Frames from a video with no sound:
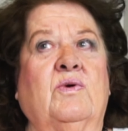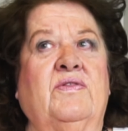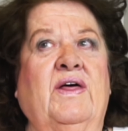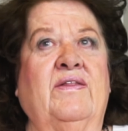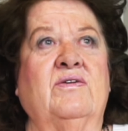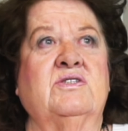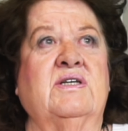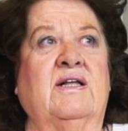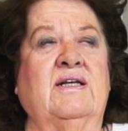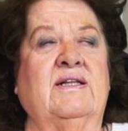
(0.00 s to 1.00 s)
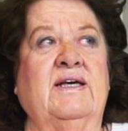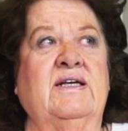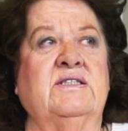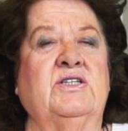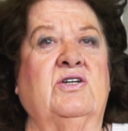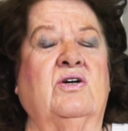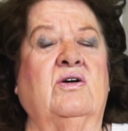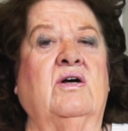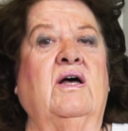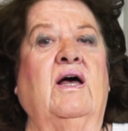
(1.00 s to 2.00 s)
with others a little easier,